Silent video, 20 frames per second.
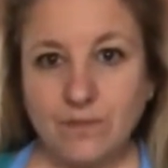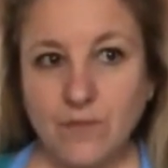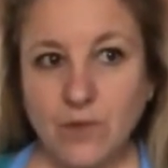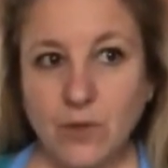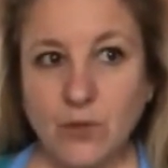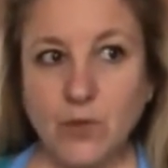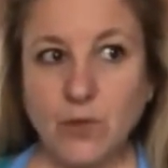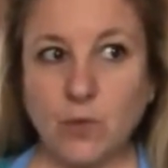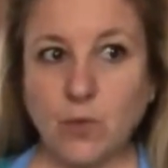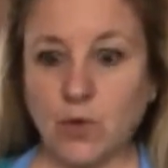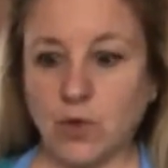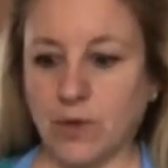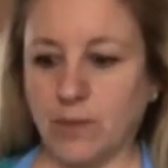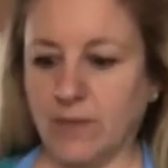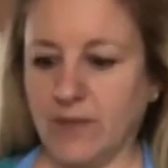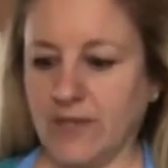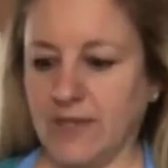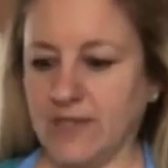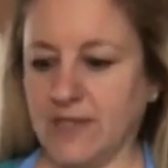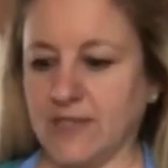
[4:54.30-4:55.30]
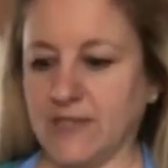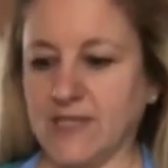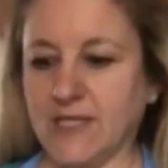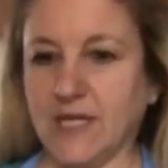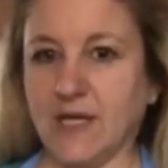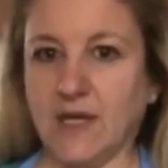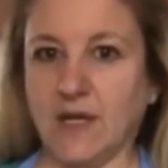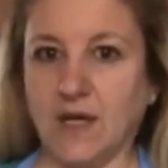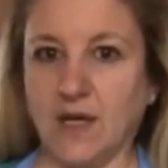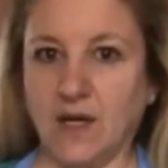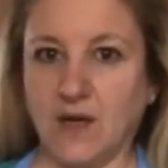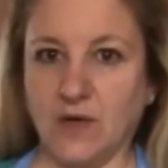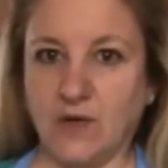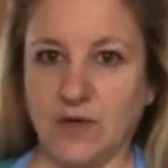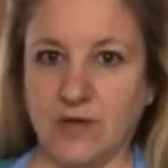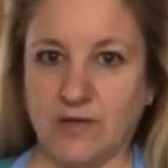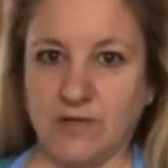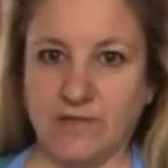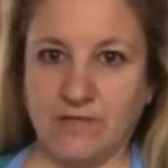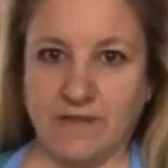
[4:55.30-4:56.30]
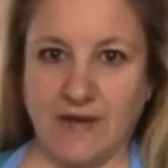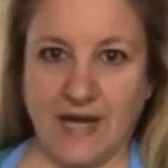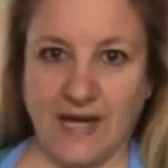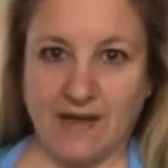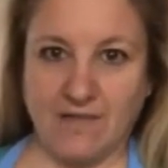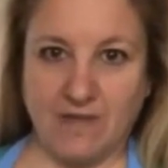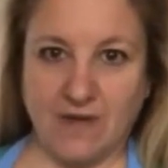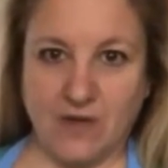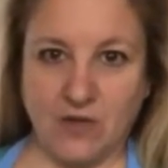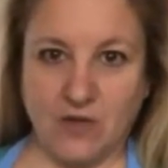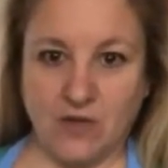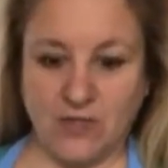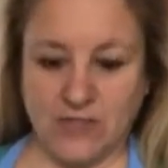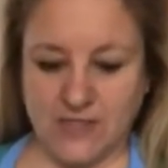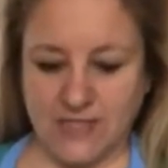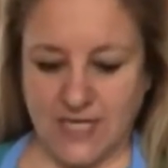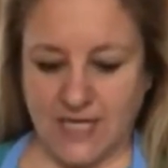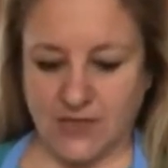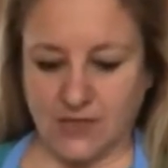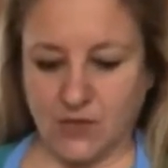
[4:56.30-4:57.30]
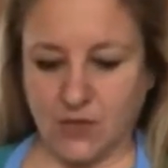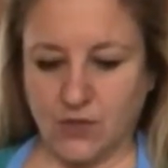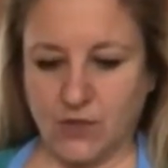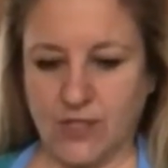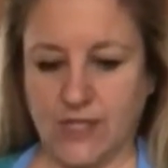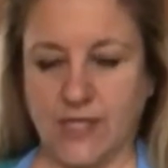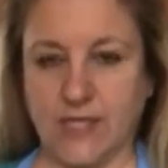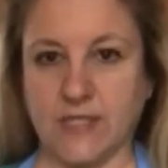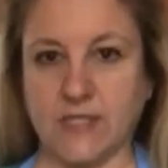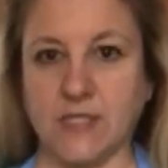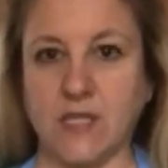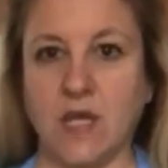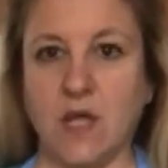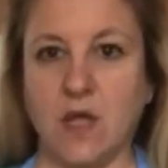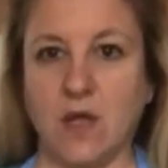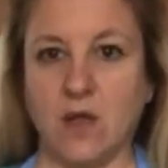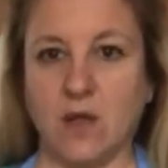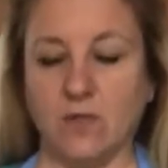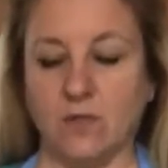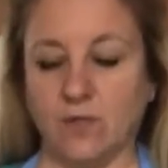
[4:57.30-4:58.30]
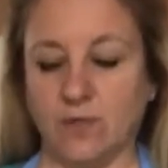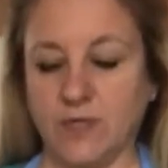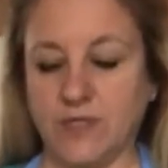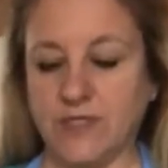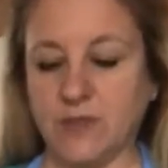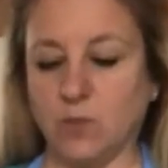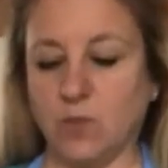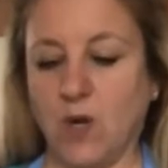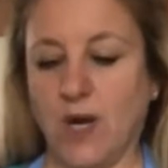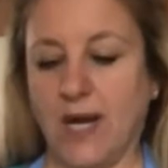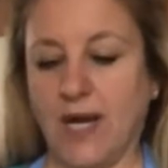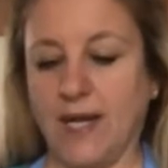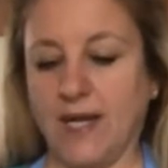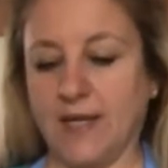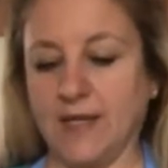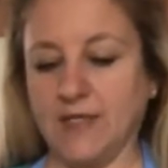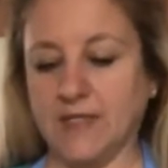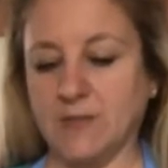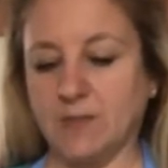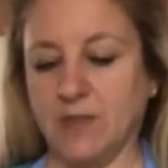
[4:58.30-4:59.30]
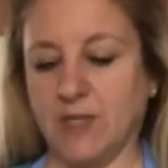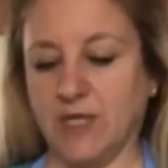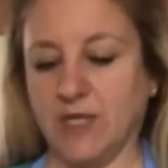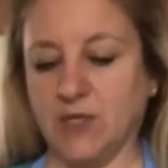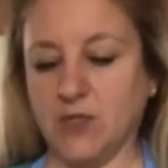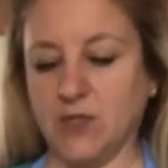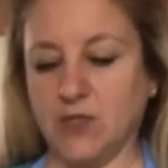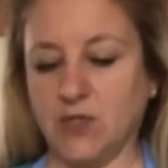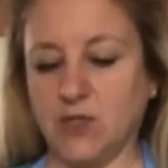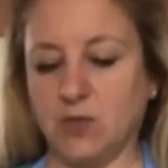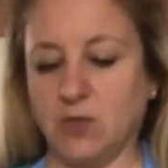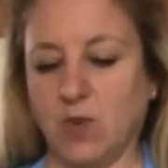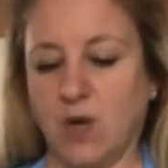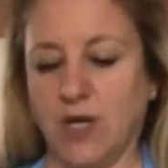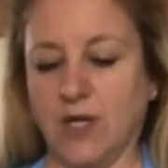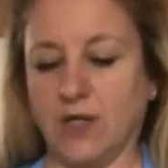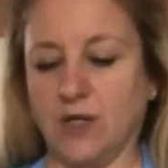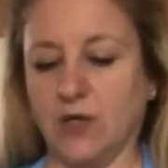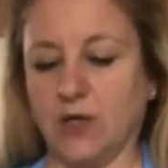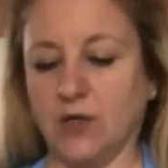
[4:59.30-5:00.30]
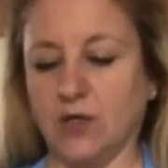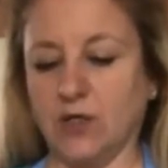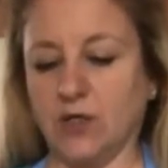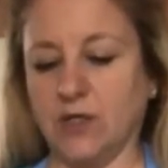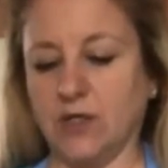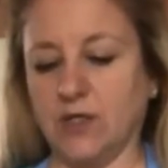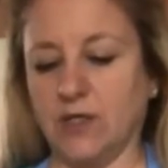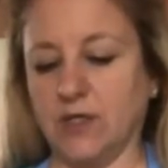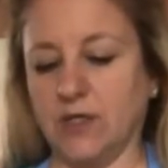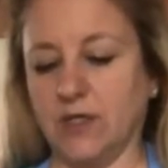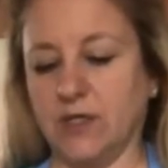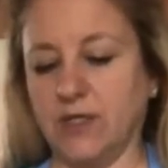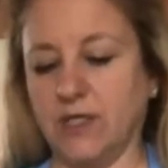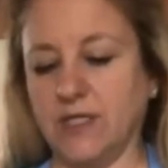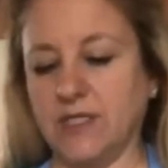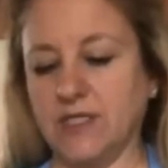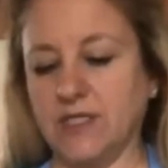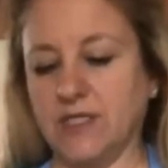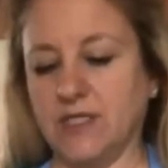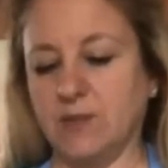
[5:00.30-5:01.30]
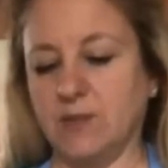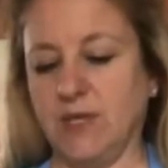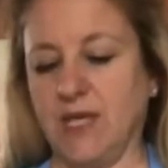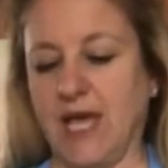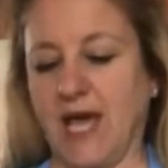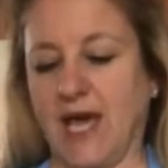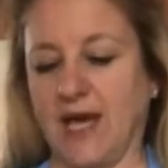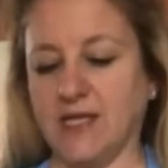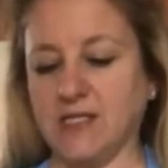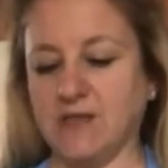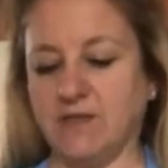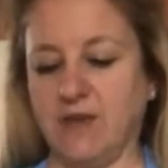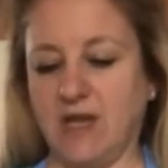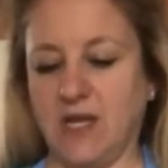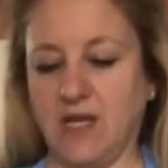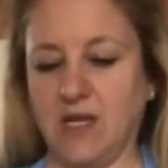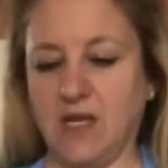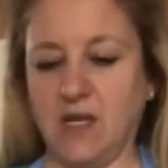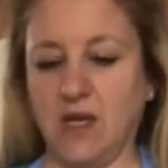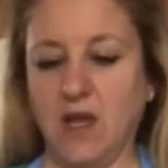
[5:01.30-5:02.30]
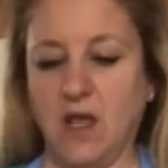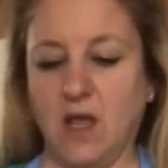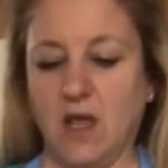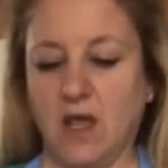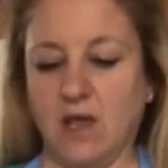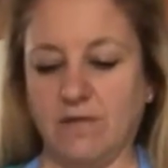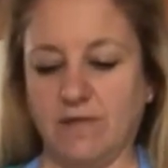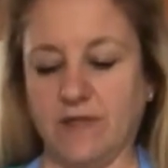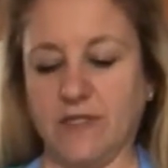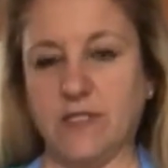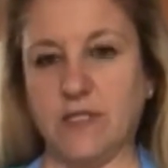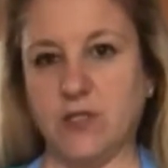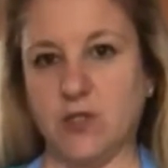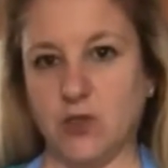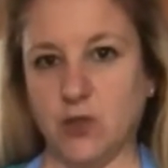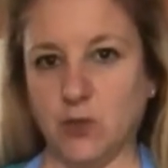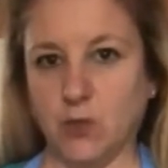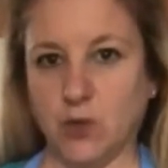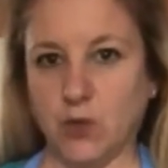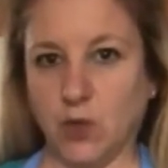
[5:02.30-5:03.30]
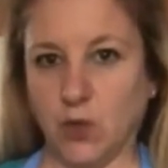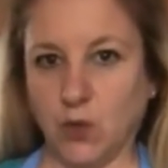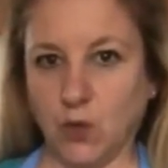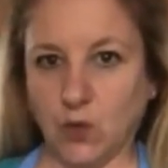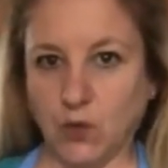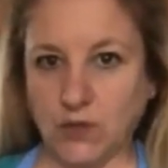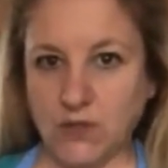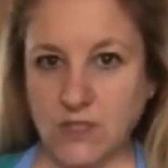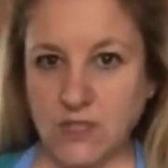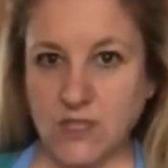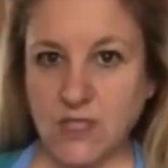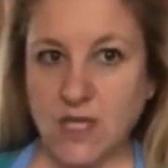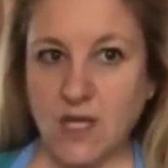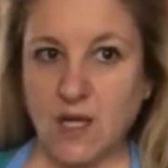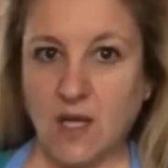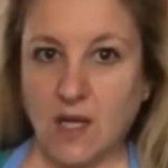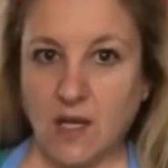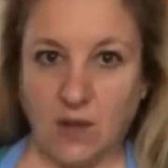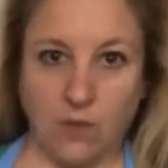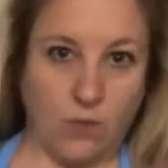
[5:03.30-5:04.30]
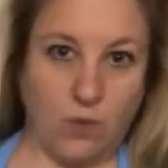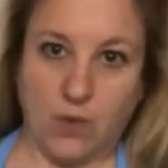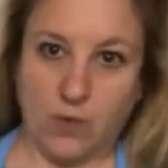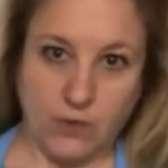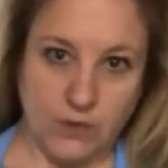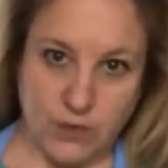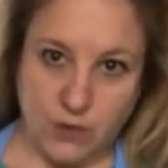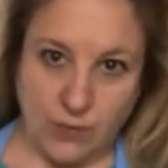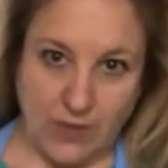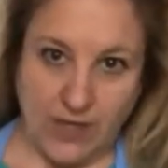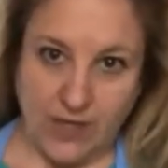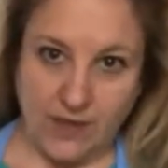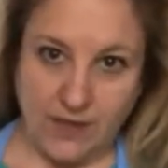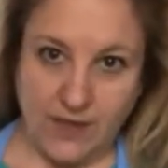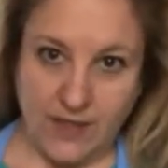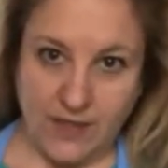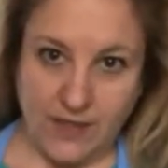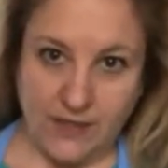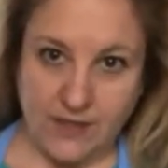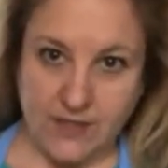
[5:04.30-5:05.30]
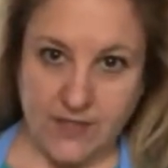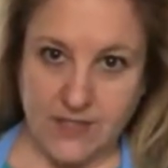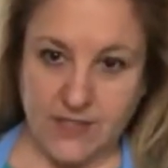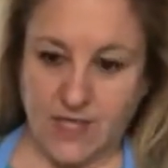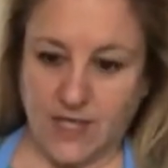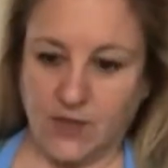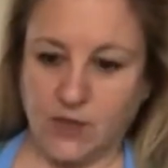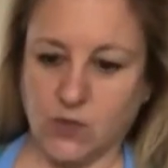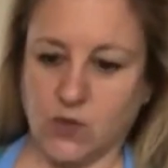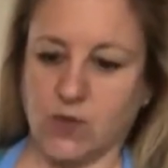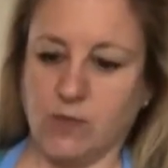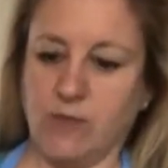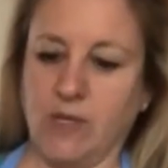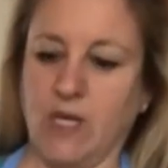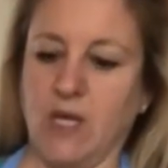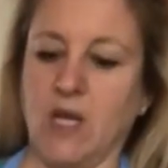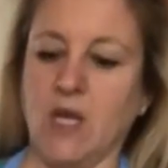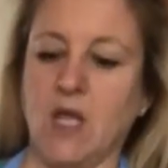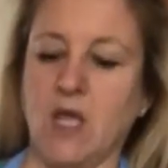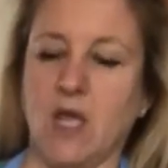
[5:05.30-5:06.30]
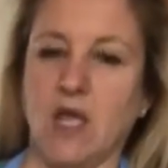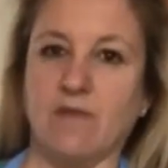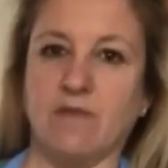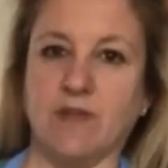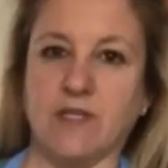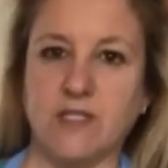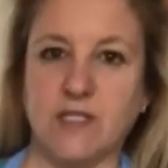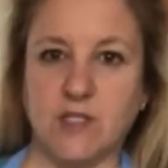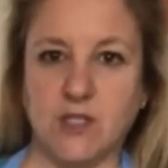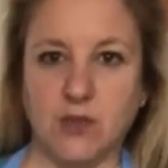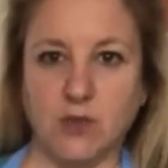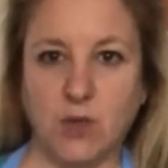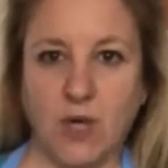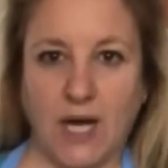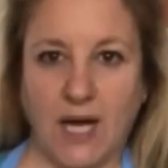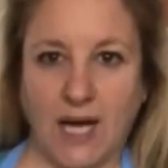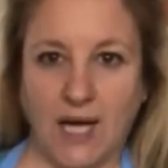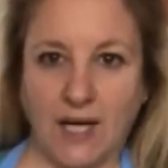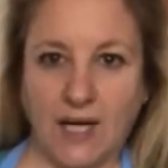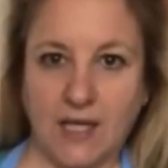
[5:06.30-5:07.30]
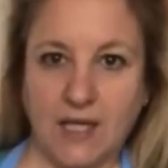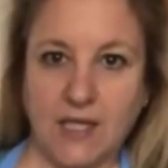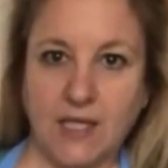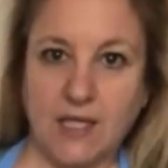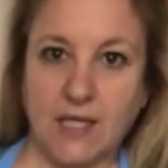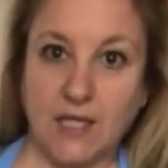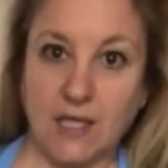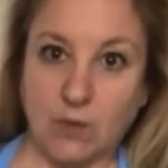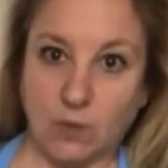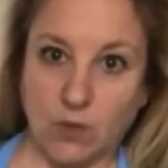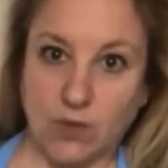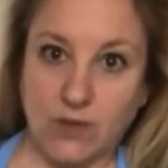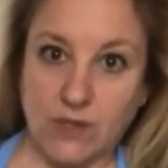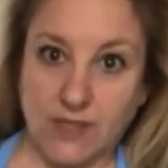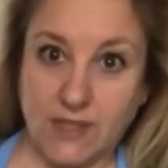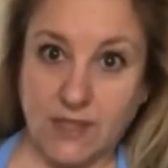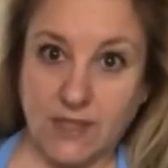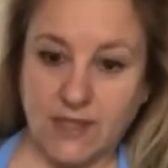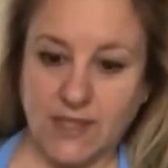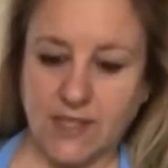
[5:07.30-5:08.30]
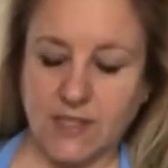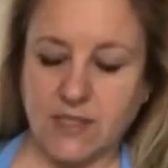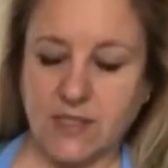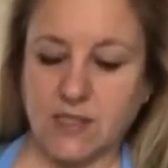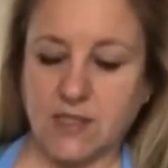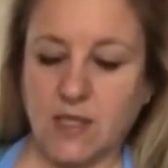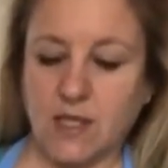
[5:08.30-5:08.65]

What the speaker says: lukewarm, it's like 105, 110 degrees. The reason why is because you want your yeast to be activated. If it's too cold, it won't do anything, it'll stay dormant. If it's too hot, it will kill it,